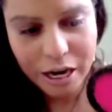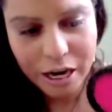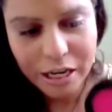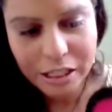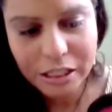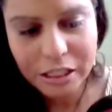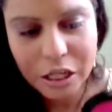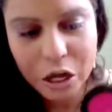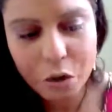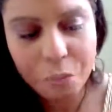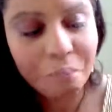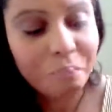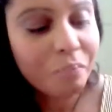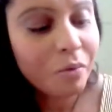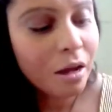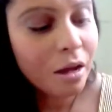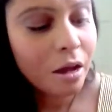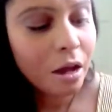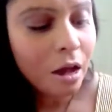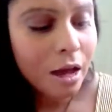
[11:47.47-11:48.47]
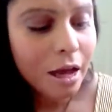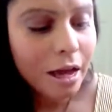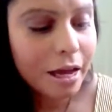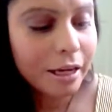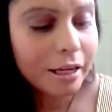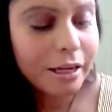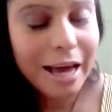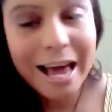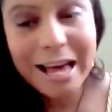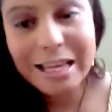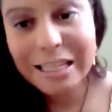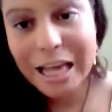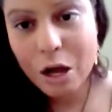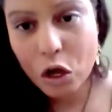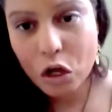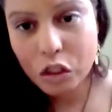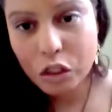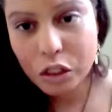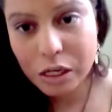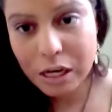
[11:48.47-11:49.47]
So in case, I'm
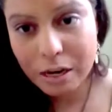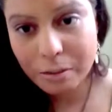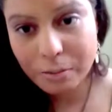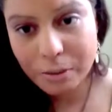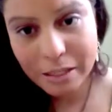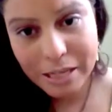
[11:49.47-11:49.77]
going to leave